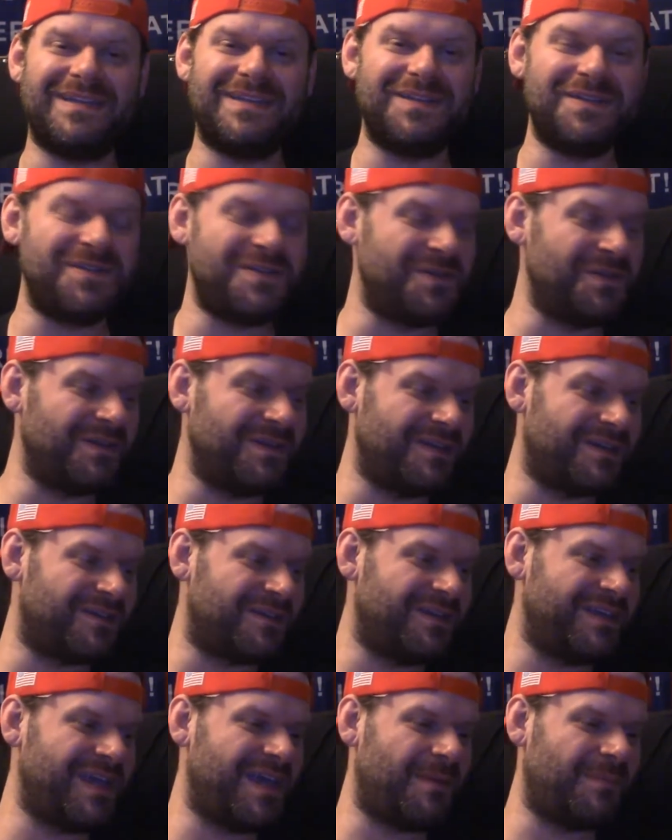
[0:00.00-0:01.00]
dude, you
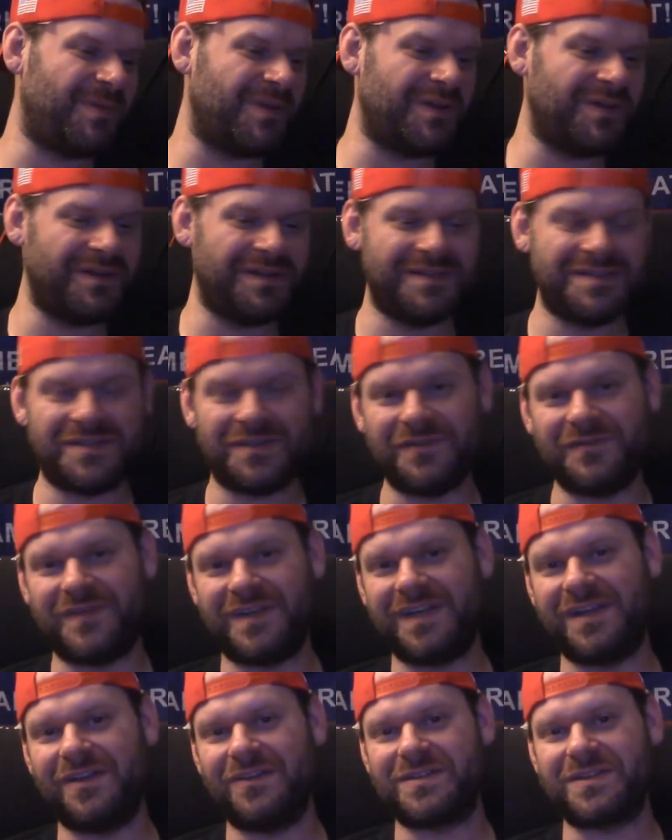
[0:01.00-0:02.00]
literally uploaded two
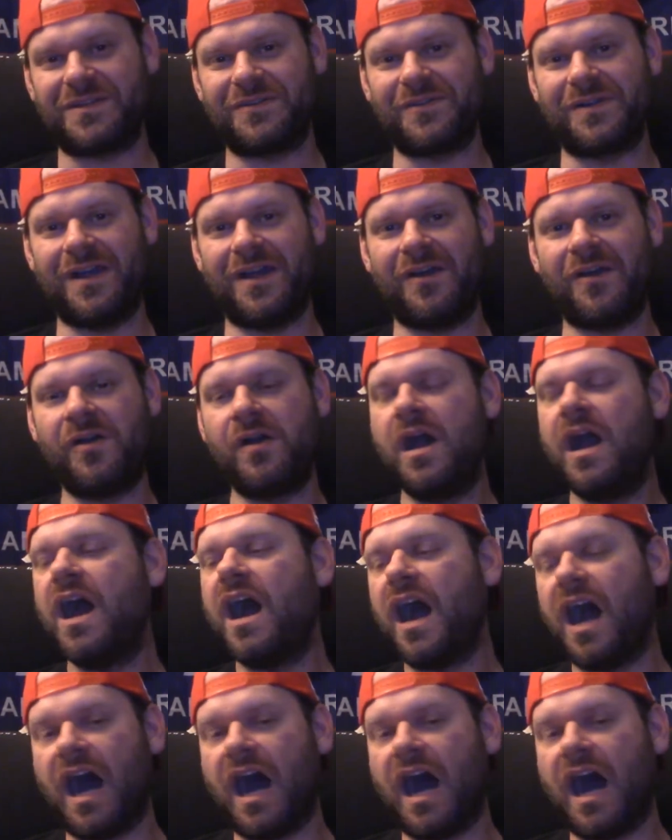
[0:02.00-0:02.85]
videos in a row,